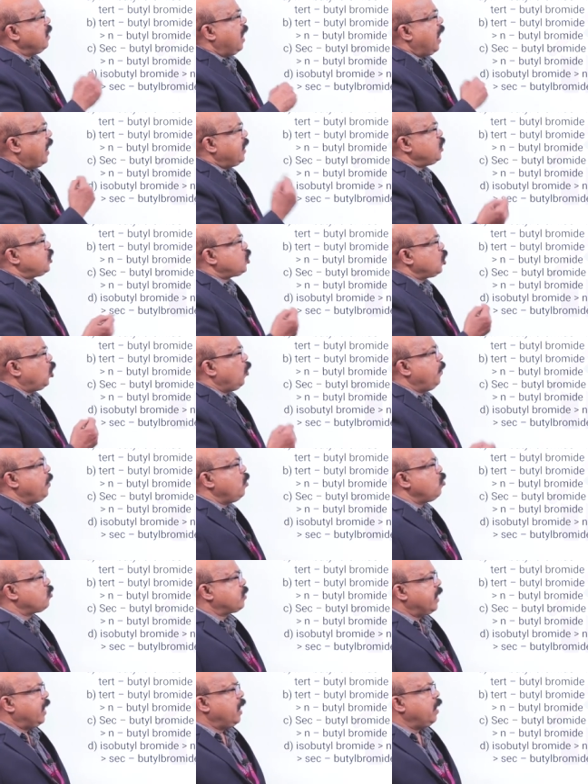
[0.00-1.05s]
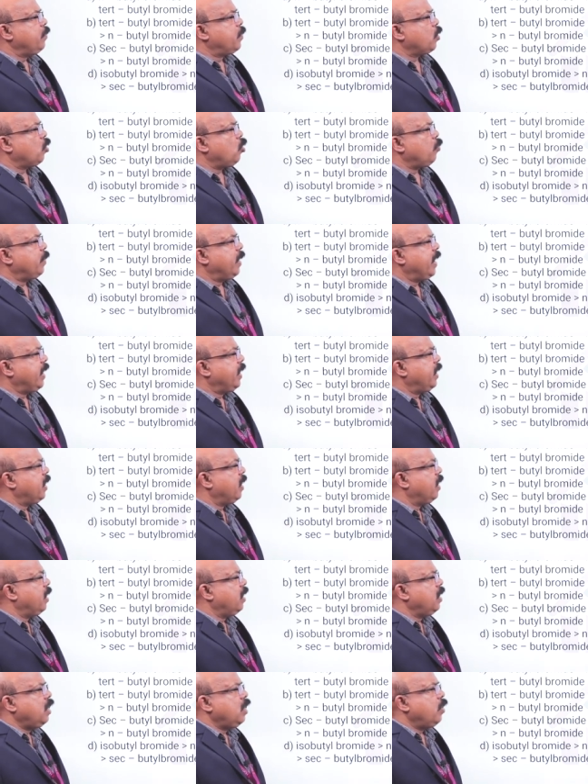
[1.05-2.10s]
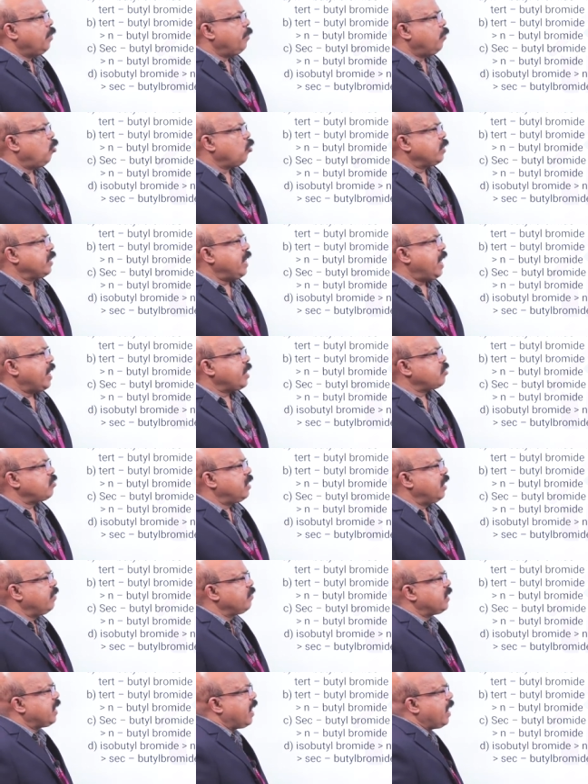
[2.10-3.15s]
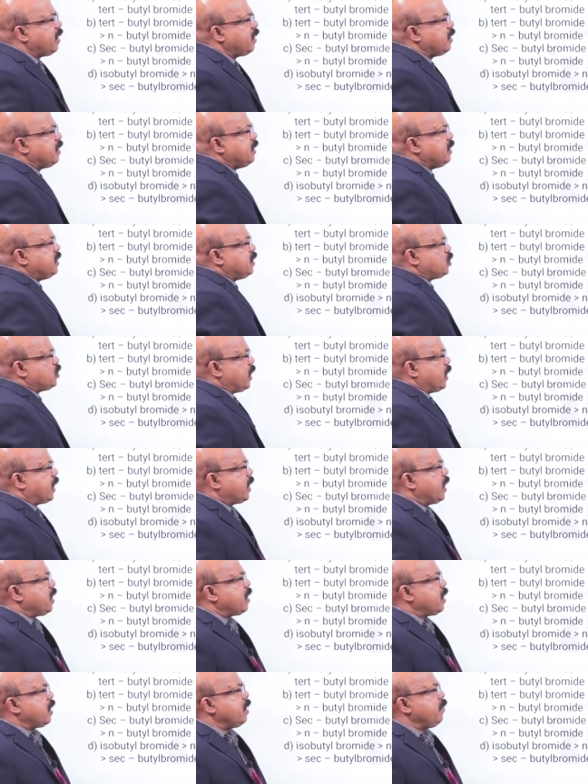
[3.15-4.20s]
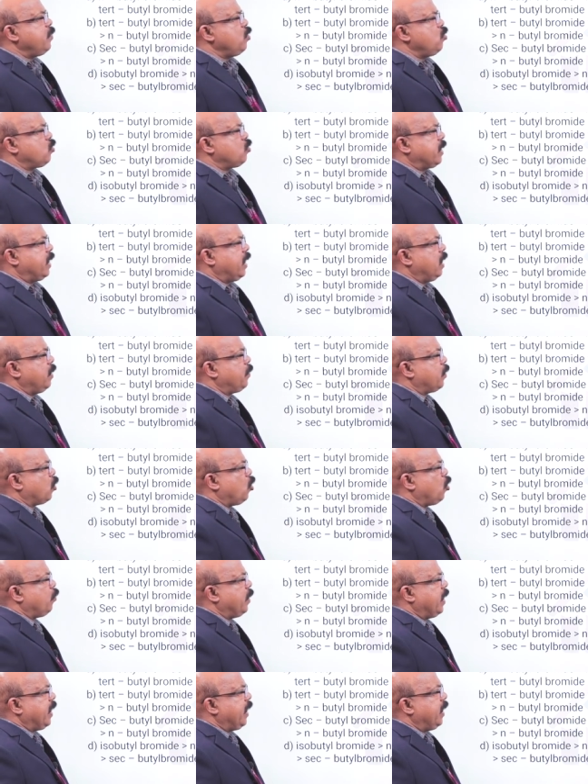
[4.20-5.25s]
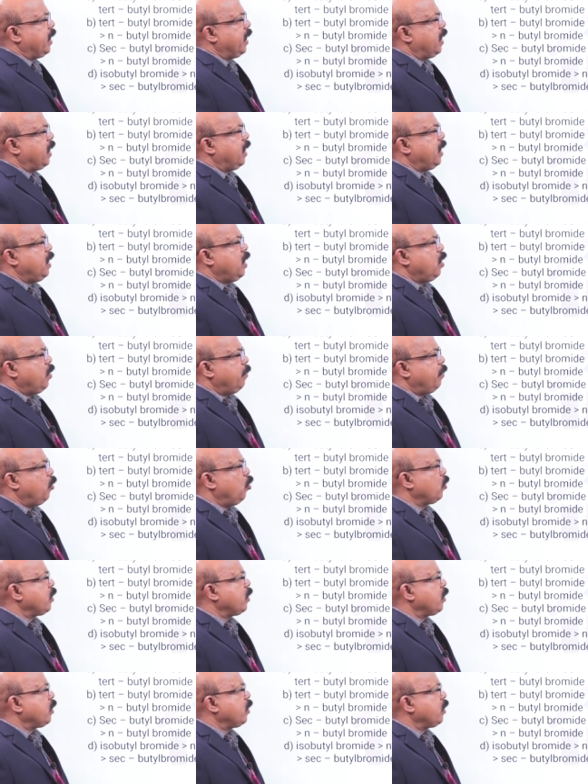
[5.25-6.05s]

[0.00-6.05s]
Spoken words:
isobutyl bromide, more reactive than secondary butyl bromide, more